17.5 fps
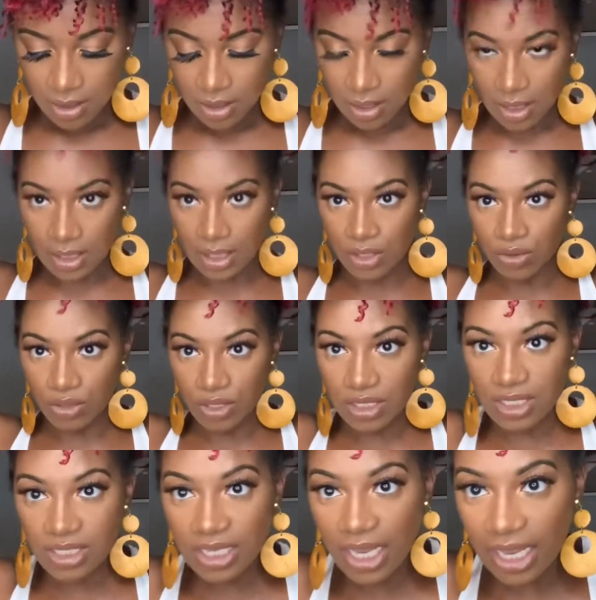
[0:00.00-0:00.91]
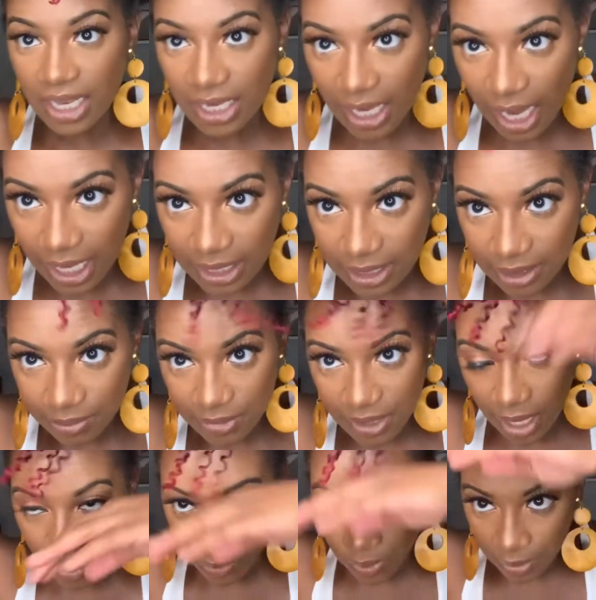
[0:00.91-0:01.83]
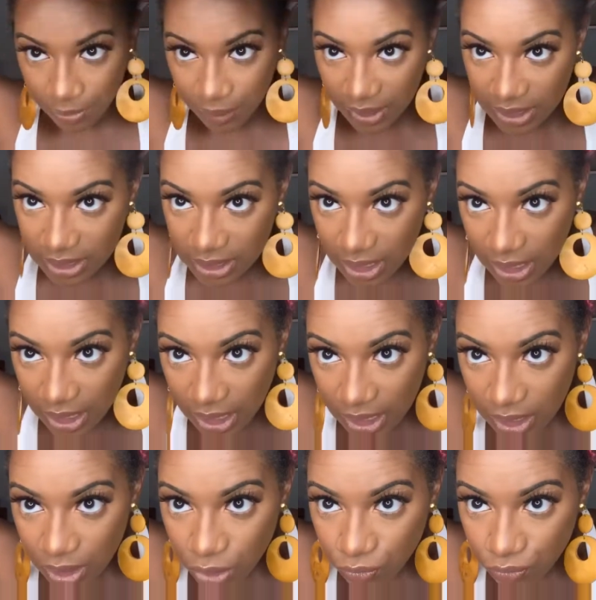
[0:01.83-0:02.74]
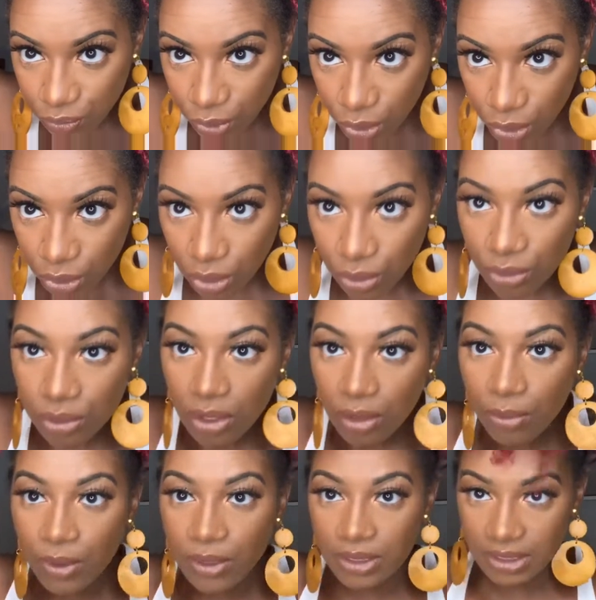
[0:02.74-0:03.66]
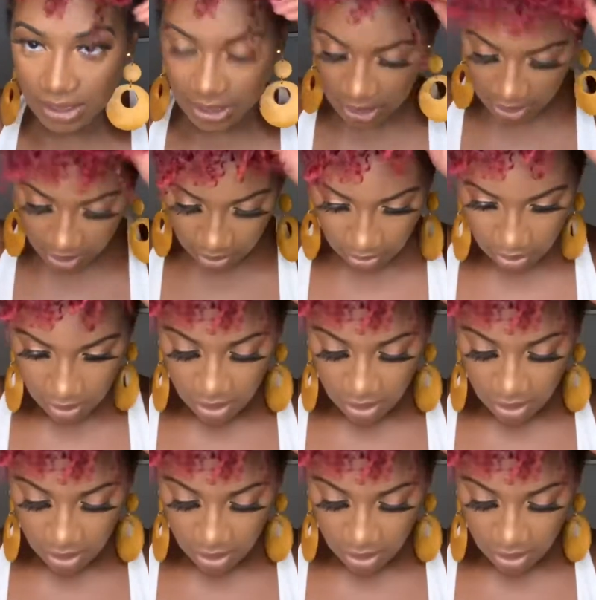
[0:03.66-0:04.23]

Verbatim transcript: And then you just take, I clip that one piece in real close to the ponytail.